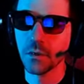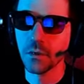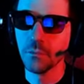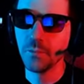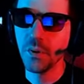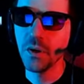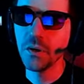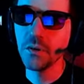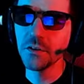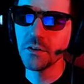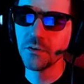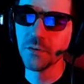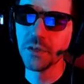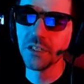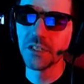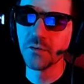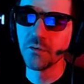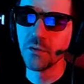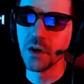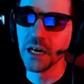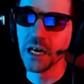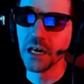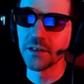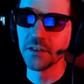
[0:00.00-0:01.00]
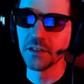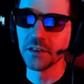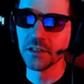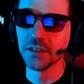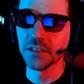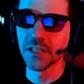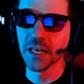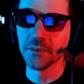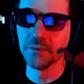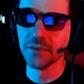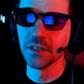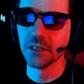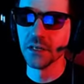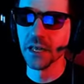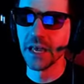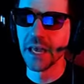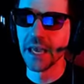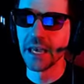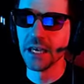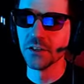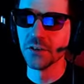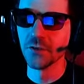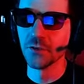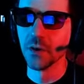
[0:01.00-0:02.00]
Part of the reason why I think this game didn't
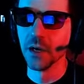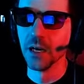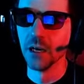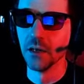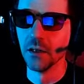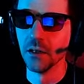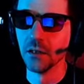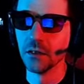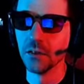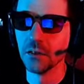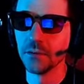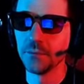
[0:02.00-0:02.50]
age well